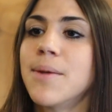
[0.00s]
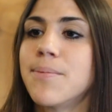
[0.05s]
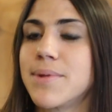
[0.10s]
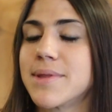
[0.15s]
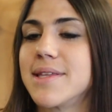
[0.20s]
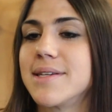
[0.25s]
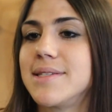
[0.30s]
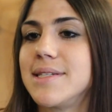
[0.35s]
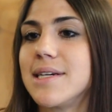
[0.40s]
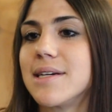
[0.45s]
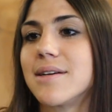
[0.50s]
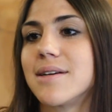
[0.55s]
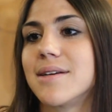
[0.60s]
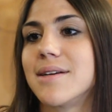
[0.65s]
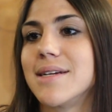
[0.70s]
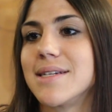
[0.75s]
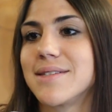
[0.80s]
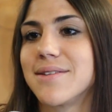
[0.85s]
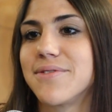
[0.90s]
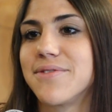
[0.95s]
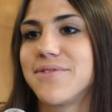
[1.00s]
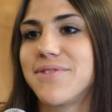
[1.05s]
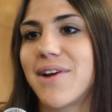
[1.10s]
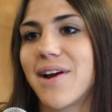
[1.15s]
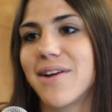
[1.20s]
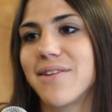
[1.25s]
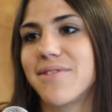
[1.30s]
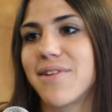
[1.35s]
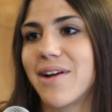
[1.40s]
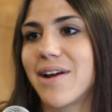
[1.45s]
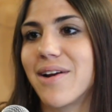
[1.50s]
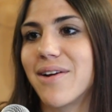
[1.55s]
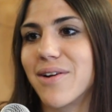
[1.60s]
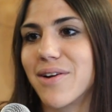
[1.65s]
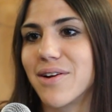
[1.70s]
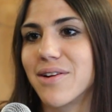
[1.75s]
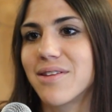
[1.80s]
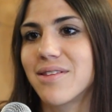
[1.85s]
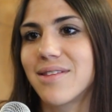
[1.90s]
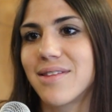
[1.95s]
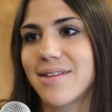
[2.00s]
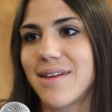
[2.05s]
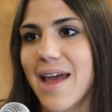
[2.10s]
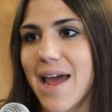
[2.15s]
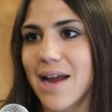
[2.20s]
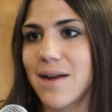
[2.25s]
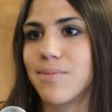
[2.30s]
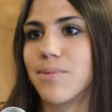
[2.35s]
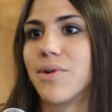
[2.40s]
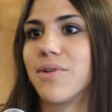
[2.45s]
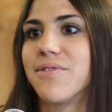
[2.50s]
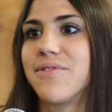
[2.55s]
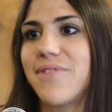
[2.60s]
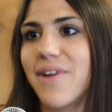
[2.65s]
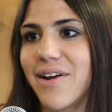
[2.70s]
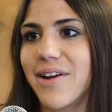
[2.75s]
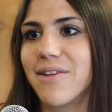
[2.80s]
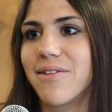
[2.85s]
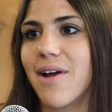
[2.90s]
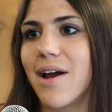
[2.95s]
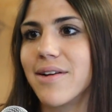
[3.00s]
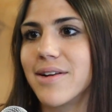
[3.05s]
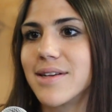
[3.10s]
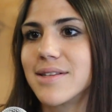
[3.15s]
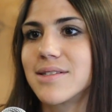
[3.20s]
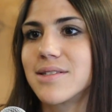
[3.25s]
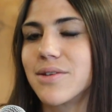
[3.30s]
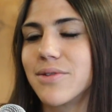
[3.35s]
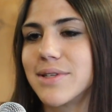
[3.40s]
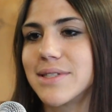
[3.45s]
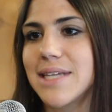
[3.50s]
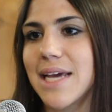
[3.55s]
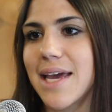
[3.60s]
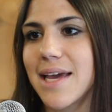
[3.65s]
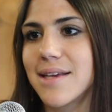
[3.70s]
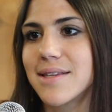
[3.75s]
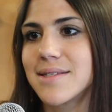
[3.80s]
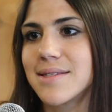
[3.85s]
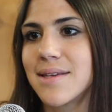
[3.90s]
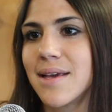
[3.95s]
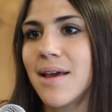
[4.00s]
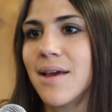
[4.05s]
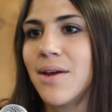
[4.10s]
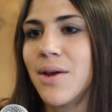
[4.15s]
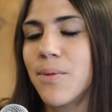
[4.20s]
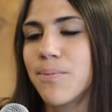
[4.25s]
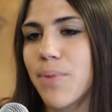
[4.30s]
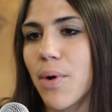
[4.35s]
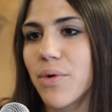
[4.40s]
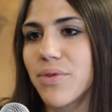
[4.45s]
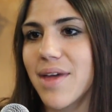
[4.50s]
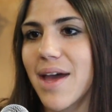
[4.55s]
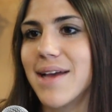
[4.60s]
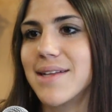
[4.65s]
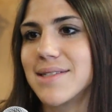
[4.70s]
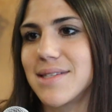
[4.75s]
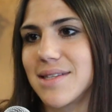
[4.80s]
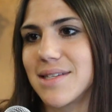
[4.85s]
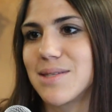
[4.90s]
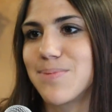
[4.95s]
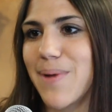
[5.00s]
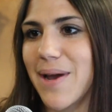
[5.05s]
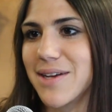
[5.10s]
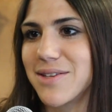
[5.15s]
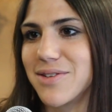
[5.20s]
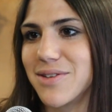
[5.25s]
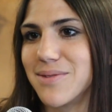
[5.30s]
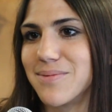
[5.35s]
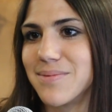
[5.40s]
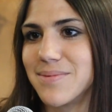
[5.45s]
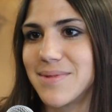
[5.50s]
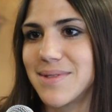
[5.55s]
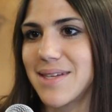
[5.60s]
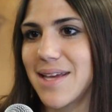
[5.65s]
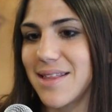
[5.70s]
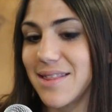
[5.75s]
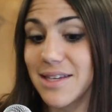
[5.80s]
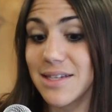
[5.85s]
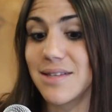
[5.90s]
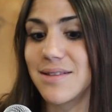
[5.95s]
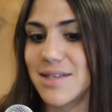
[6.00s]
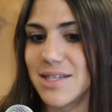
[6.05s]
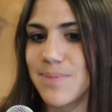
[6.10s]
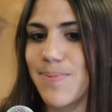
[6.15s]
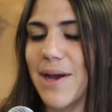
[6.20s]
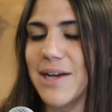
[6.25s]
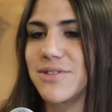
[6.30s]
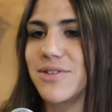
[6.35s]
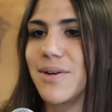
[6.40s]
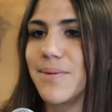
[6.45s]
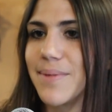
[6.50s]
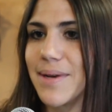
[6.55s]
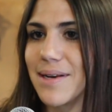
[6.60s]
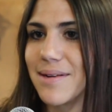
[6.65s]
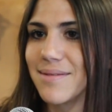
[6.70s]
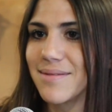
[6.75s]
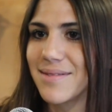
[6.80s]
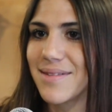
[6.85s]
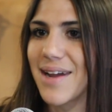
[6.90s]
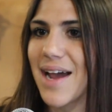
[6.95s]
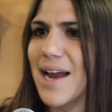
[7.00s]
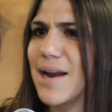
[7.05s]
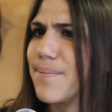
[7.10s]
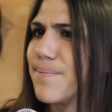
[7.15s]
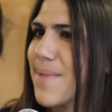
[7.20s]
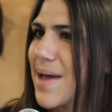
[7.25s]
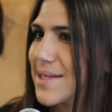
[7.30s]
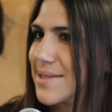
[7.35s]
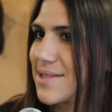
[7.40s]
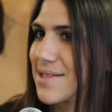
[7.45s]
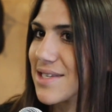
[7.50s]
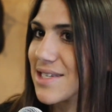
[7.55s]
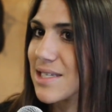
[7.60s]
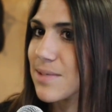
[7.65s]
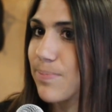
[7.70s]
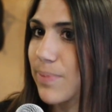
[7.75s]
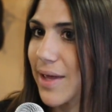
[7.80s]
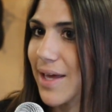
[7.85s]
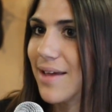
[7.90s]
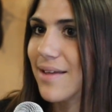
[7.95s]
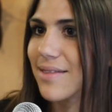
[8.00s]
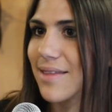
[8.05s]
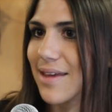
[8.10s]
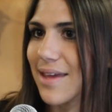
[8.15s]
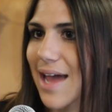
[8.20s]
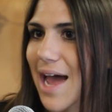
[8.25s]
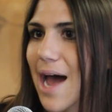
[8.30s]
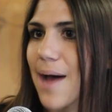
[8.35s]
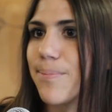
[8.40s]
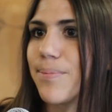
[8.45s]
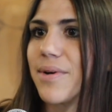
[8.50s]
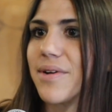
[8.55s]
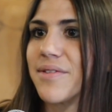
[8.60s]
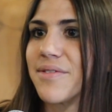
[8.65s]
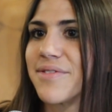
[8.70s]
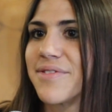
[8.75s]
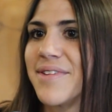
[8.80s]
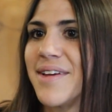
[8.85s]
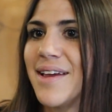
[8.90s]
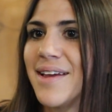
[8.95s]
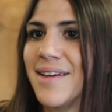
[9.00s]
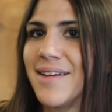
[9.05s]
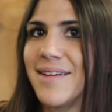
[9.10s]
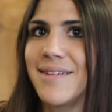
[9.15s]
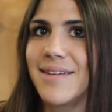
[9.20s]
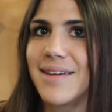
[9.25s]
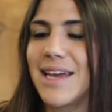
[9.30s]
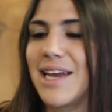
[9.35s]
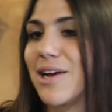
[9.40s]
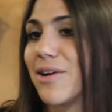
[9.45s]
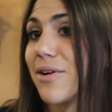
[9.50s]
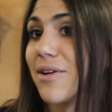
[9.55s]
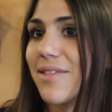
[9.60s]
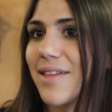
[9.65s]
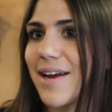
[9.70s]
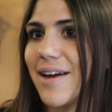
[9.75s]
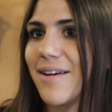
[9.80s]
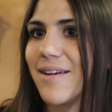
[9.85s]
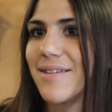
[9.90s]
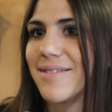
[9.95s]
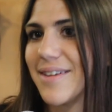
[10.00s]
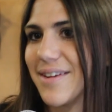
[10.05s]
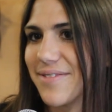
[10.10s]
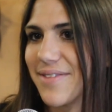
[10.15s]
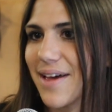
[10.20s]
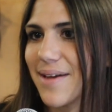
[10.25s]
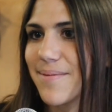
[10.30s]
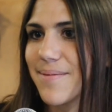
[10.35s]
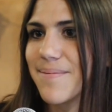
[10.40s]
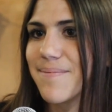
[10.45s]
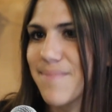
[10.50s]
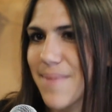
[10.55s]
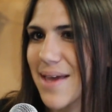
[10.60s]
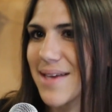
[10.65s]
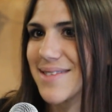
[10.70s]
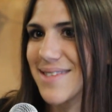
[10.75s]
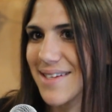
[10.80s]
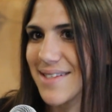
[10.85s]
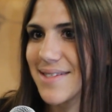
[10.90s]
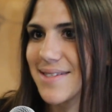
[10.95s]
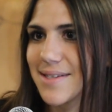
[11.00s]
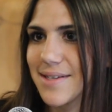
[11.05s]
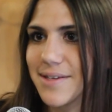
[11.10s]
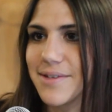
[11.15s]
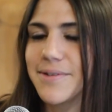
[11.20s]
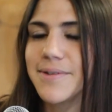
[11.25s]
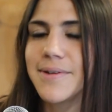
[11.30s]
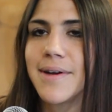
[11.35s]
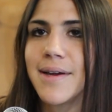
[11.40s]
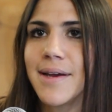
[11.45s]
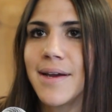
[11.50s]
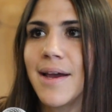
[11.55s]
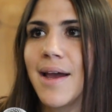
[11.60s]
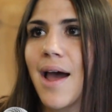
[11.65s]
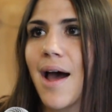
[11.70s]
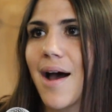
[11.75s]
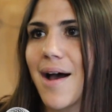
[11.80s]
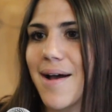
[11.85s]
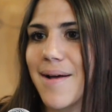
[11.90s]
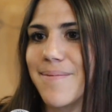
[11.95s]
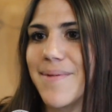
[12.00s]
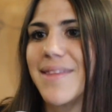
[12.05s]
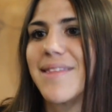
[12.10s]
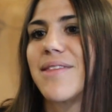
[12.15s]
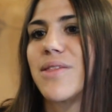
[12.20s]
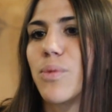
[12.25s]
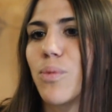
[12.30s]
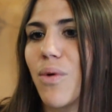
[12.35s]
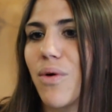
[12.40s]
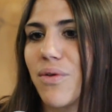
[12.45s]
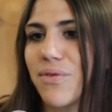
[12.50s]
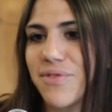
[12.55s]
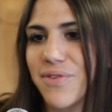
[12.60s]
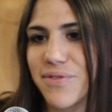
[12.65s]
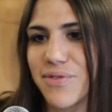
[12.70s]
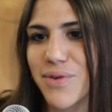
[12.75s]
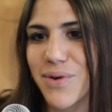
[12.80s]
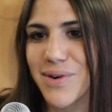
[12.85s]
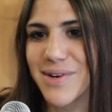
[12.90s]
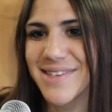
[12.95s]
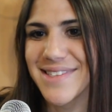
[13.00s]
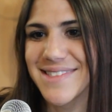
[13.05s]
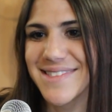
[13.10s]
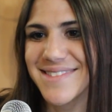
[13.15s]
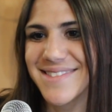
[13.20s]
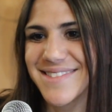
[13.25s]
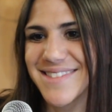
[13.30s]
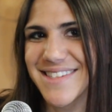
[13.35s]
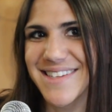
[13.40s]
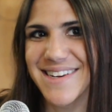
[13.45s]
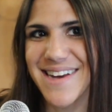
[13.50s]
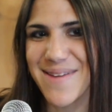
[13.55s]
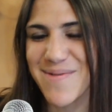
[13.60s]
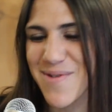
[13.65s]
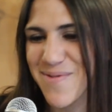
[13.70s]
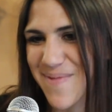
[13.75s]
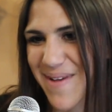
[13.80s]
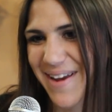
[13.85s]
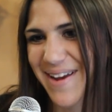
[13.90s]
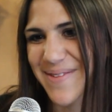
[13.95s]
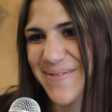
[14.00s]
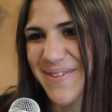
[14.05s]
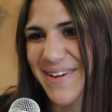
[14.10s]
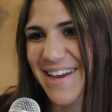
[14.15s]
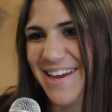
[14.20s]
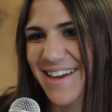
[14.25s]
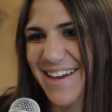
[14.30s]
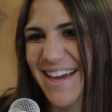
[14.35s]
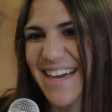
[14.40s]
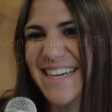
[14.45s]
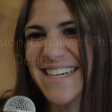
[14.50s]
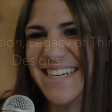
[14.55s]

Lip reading: But the deer is a very, very earth animal, very grounded. So it takes both ends of the spectrum, the spectrum, and kind of mends the split, the gap of here or there, if that makes sense to you. And then the wolf, of course, it's the name of my company.